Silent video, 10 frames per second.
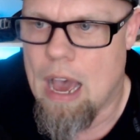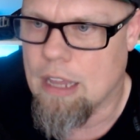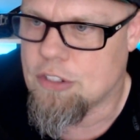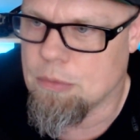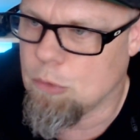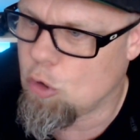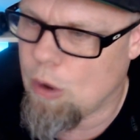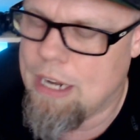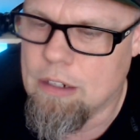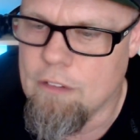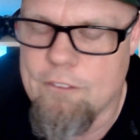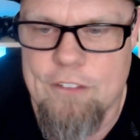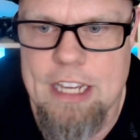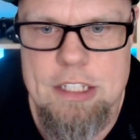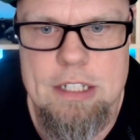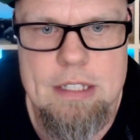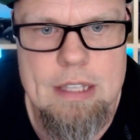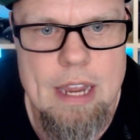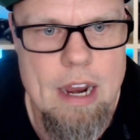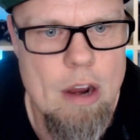Some great new faces
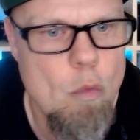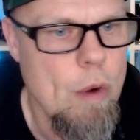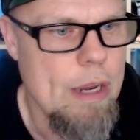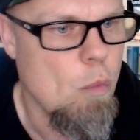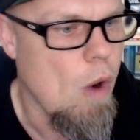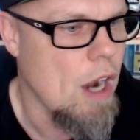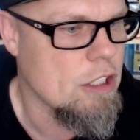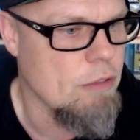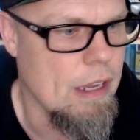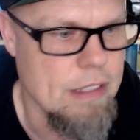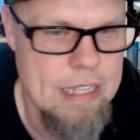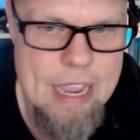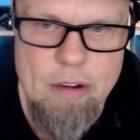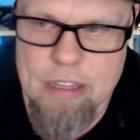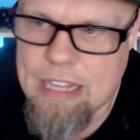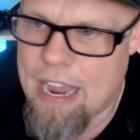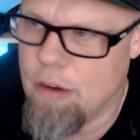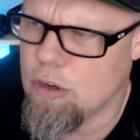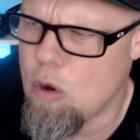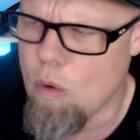there. We walked around the
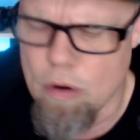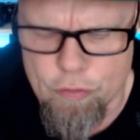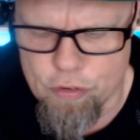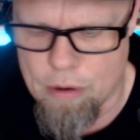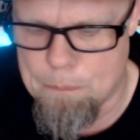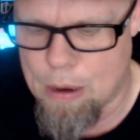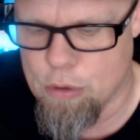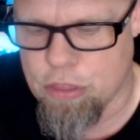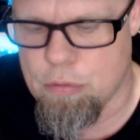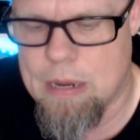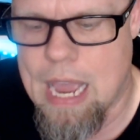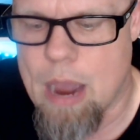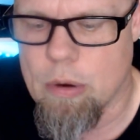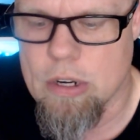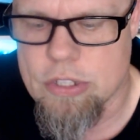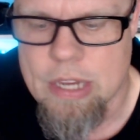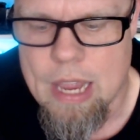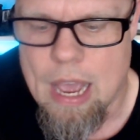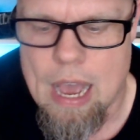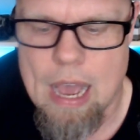downtown core for about 3 hours,
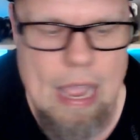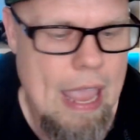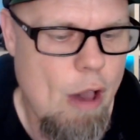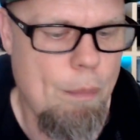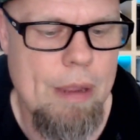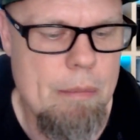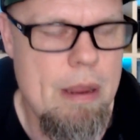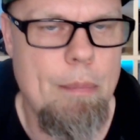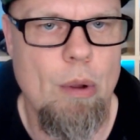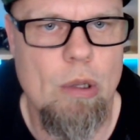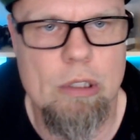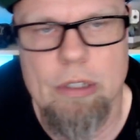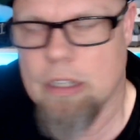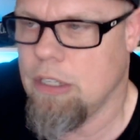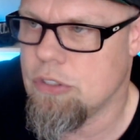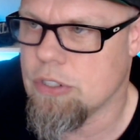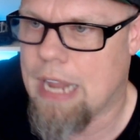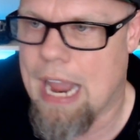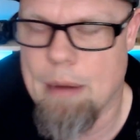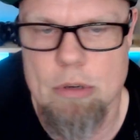helping people learn to use their
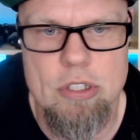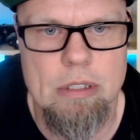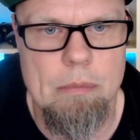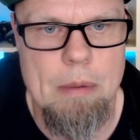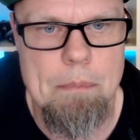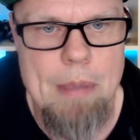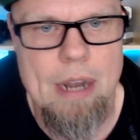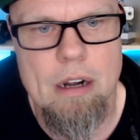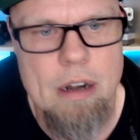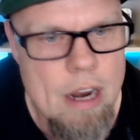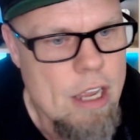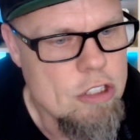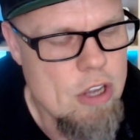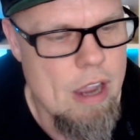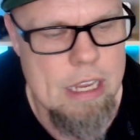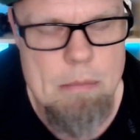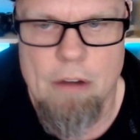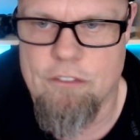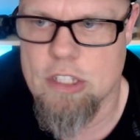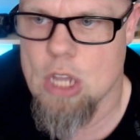cameras a little bit better, talking
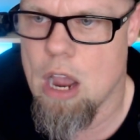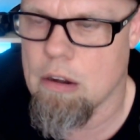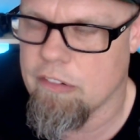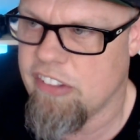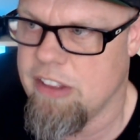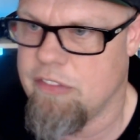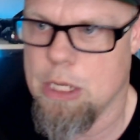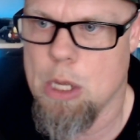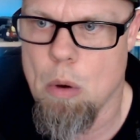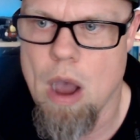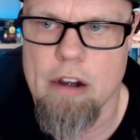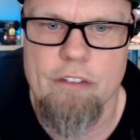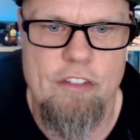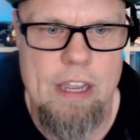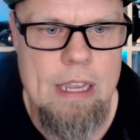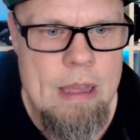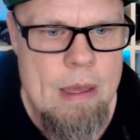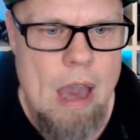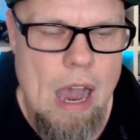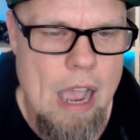about photography, videography.
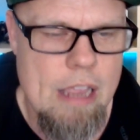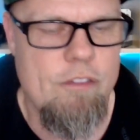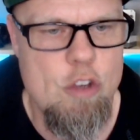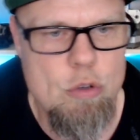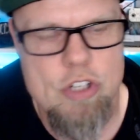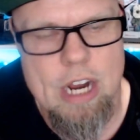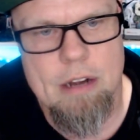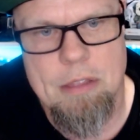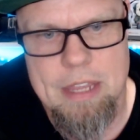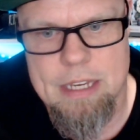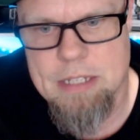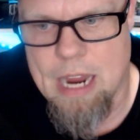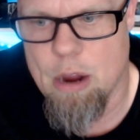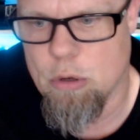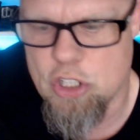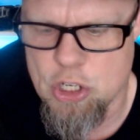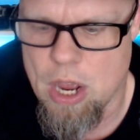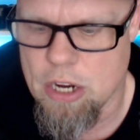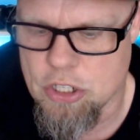If you check things out, Josh